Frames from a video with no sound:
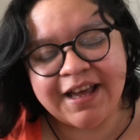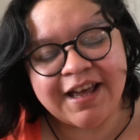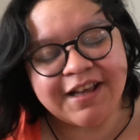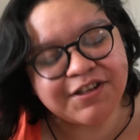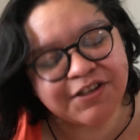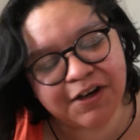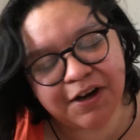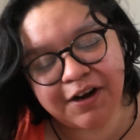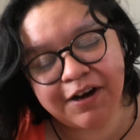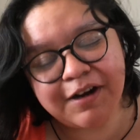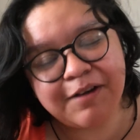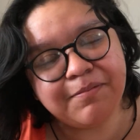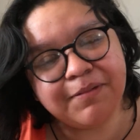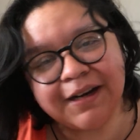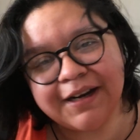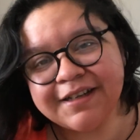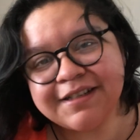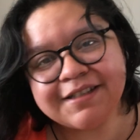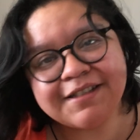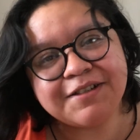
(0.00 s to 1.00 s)
Sorry, but
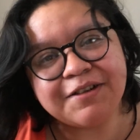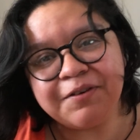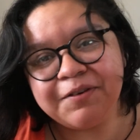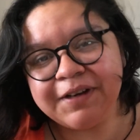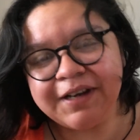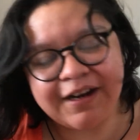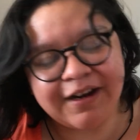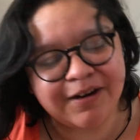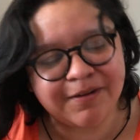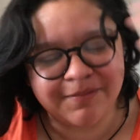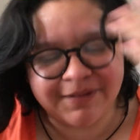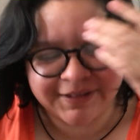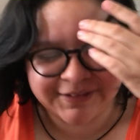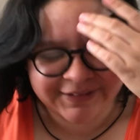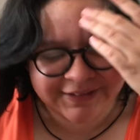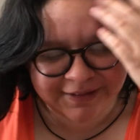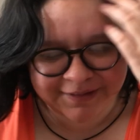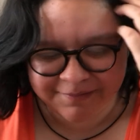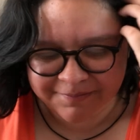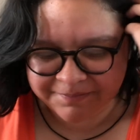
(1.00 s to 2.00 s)
I just don't care about
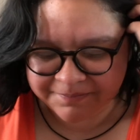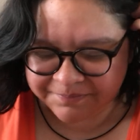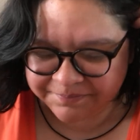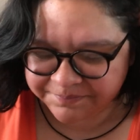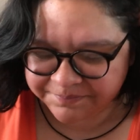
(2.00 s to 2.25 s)
them.